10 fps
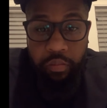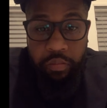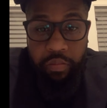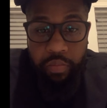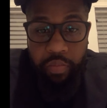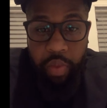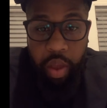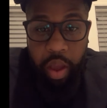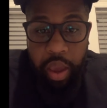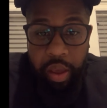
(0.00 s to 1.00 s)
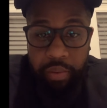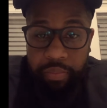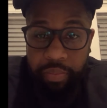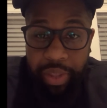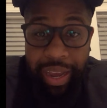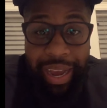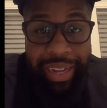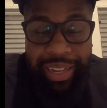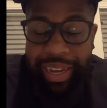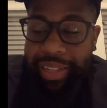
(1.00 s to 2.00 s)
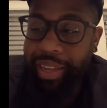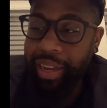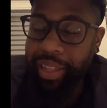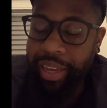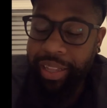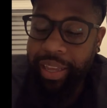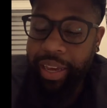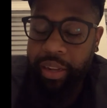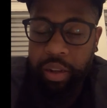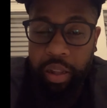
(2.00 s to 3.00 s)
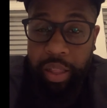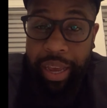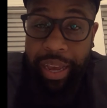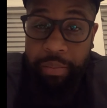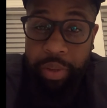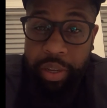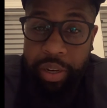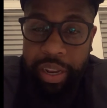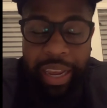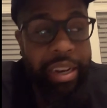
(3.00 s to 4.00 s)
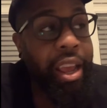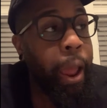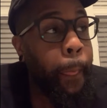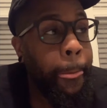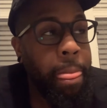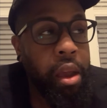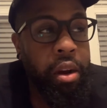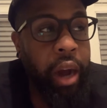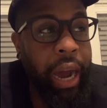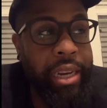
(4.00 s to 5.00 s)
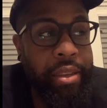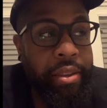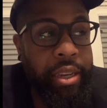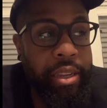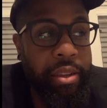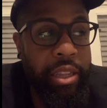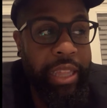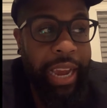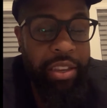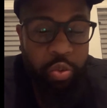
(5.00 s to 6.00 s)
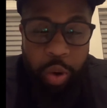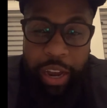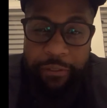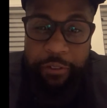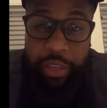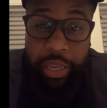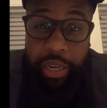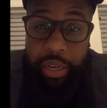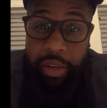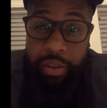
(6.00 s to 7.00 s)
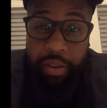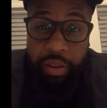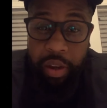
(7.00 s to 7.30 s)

Mm-hmm. Yeah, I like that a lot, man. And honestly, that's why for years,